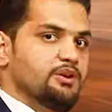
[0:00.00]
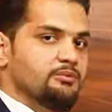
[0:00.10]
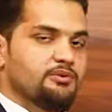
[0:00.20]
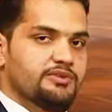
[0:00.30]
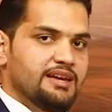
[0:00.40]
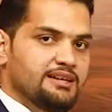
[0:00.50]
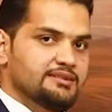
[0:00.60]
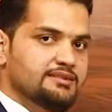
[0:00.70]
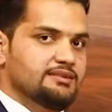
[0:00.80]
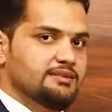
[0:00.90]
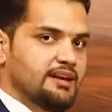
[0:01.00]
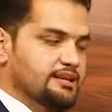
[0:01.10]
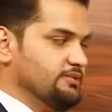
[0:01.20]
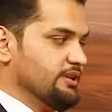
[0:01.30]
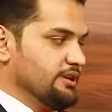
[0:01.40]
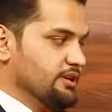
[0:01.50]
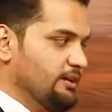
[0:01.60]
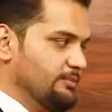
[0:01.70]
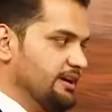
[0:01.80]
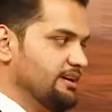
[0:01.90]
Remove that and use a
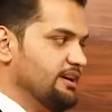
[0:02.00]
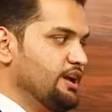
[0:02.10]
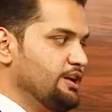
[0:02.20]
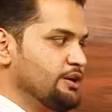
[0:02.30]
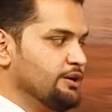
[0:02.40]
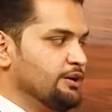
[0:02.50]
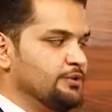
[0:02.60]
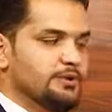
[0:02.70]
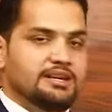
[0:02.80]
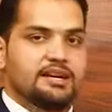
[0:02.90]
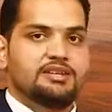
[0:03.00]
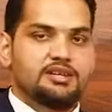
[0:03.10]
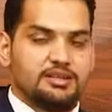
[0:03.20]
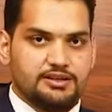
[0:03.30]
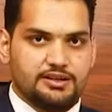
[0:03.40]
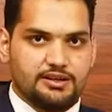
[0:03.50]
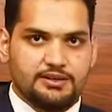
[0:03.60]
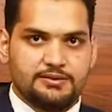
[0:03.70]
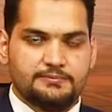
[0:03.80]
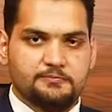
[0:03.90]
comma. No one can cheat
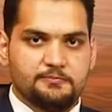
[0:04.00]
her.